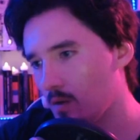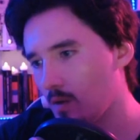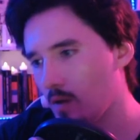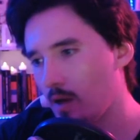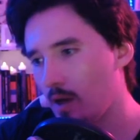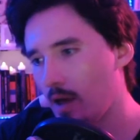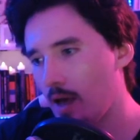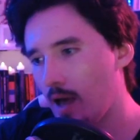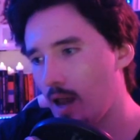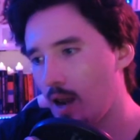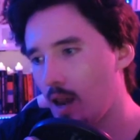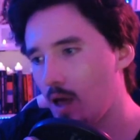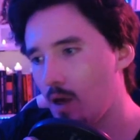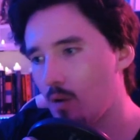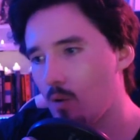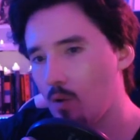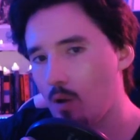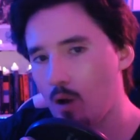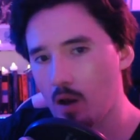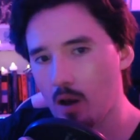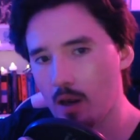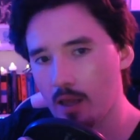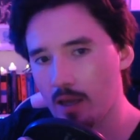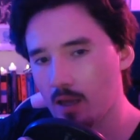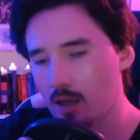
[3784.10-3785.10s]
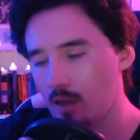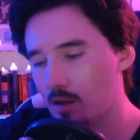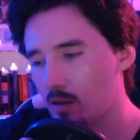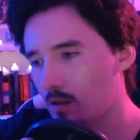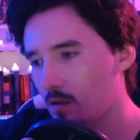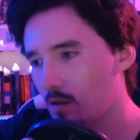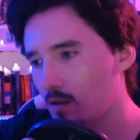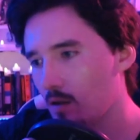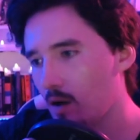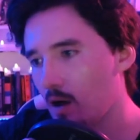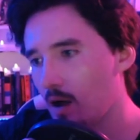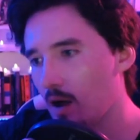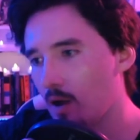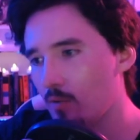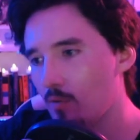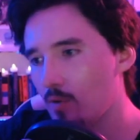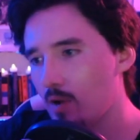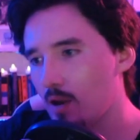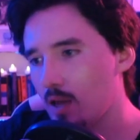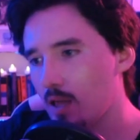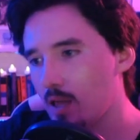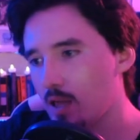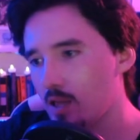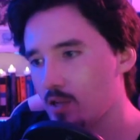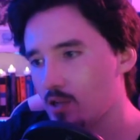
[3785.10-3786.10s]
Hello, Ollie. I
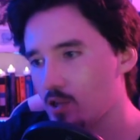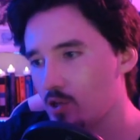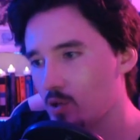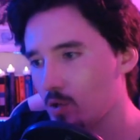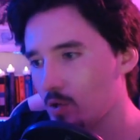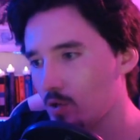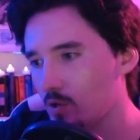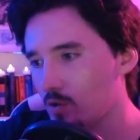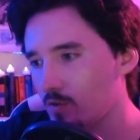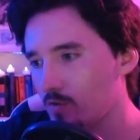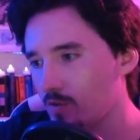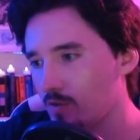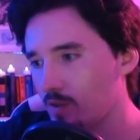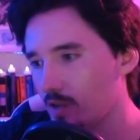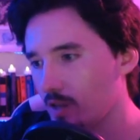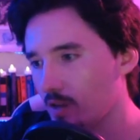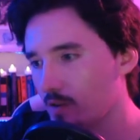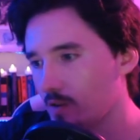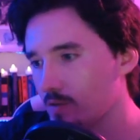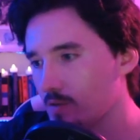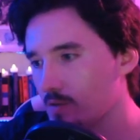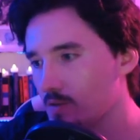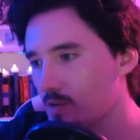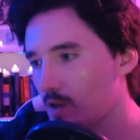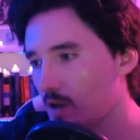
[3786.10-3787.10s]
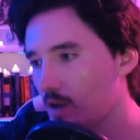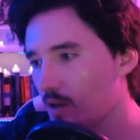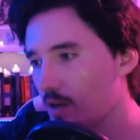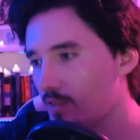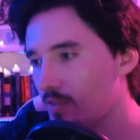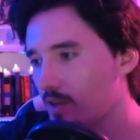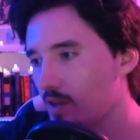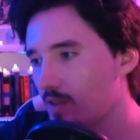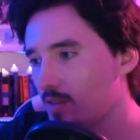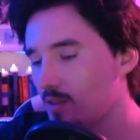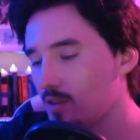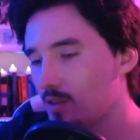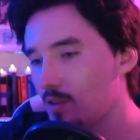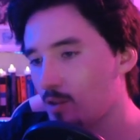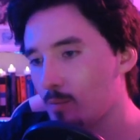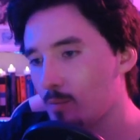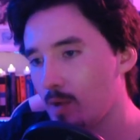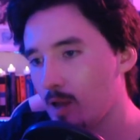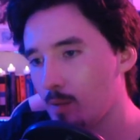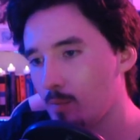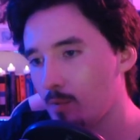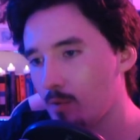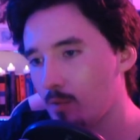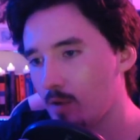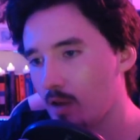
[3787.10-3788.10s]
really enjoy your videos. A thing that you
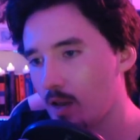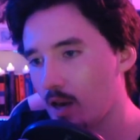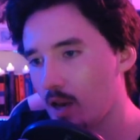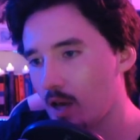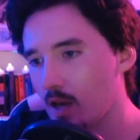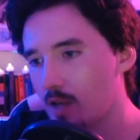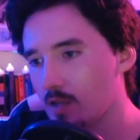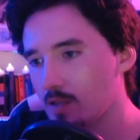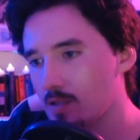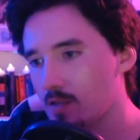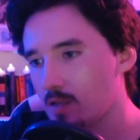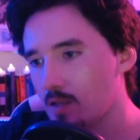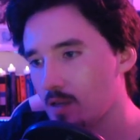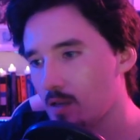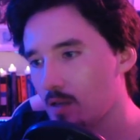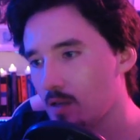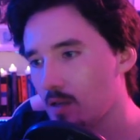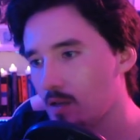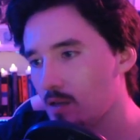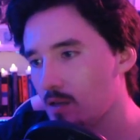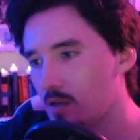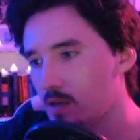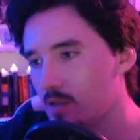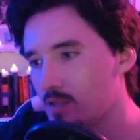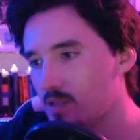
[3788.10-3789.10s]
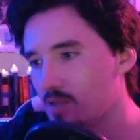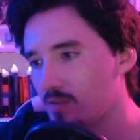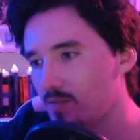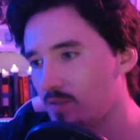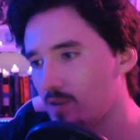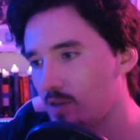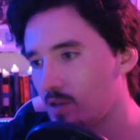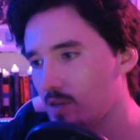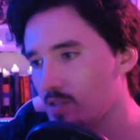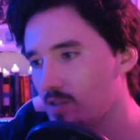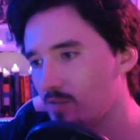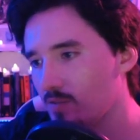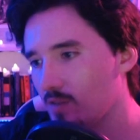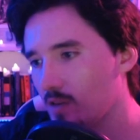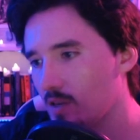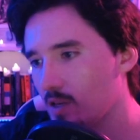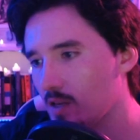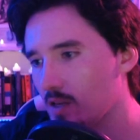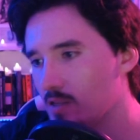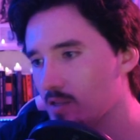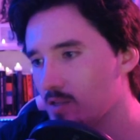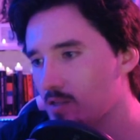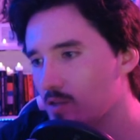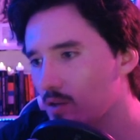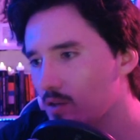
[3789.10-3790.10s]
made me realise is that philosophy
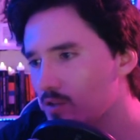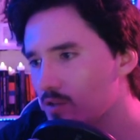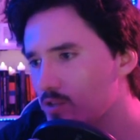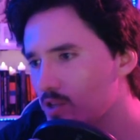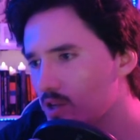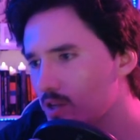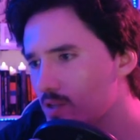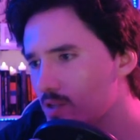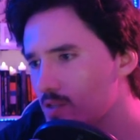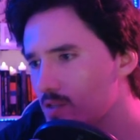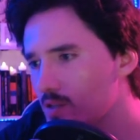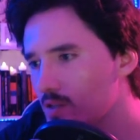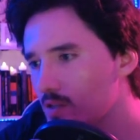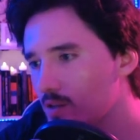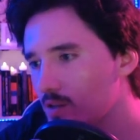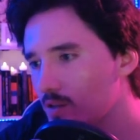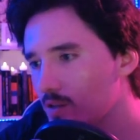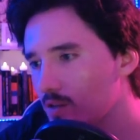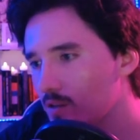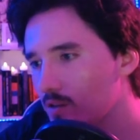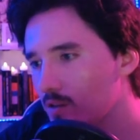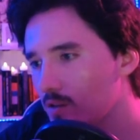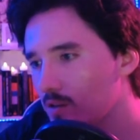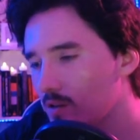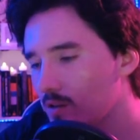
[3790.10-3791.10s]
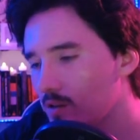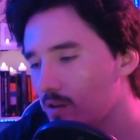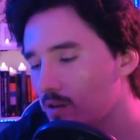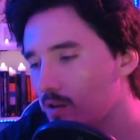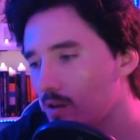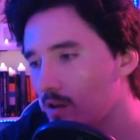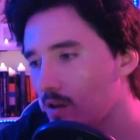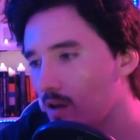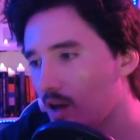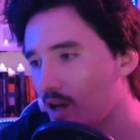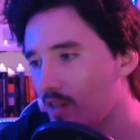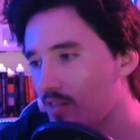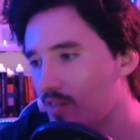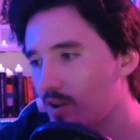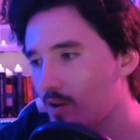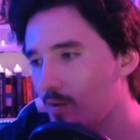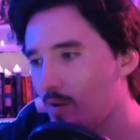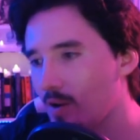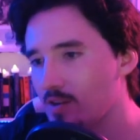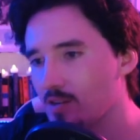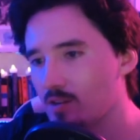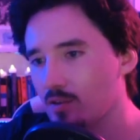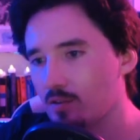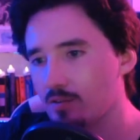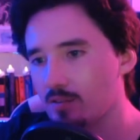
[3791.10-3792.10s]
is not just a
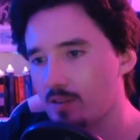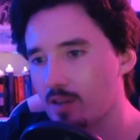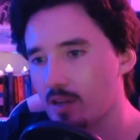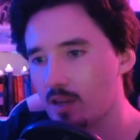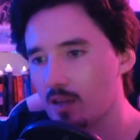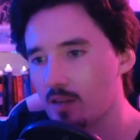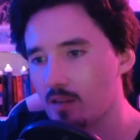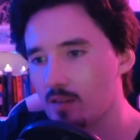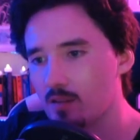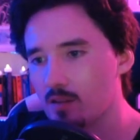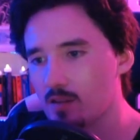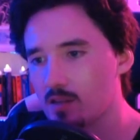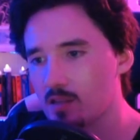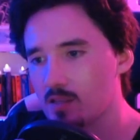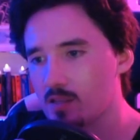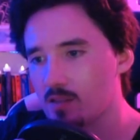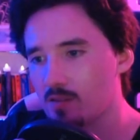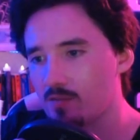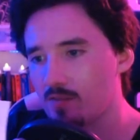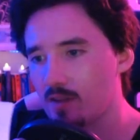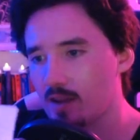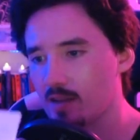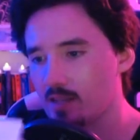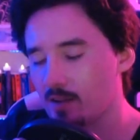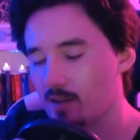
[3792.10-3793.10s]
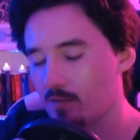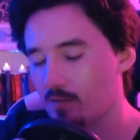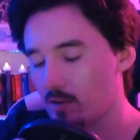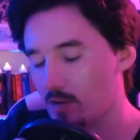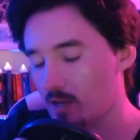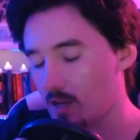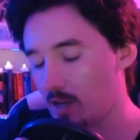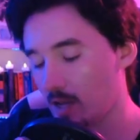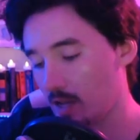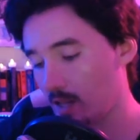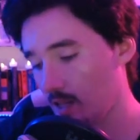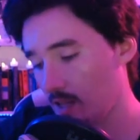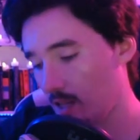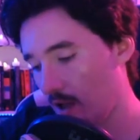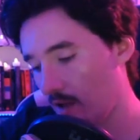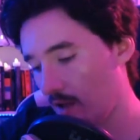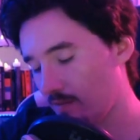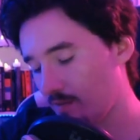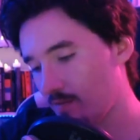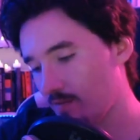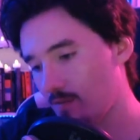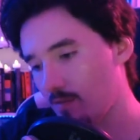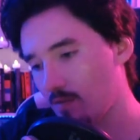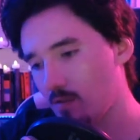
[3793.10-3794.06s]
theoretical thing that doesn't affect everyday life.